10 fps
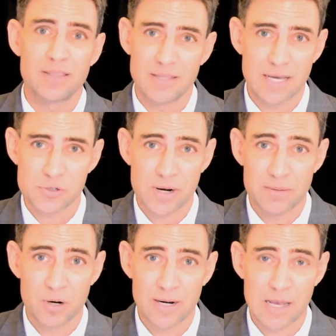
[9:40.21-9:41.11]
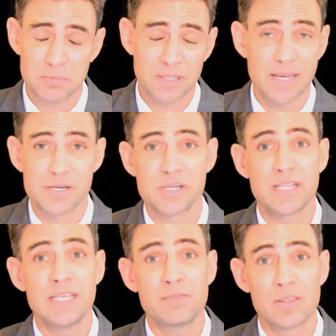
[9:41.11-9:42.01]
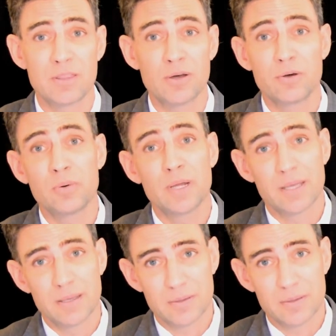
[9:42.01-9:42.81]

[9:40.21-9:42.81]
then that trademark application, even though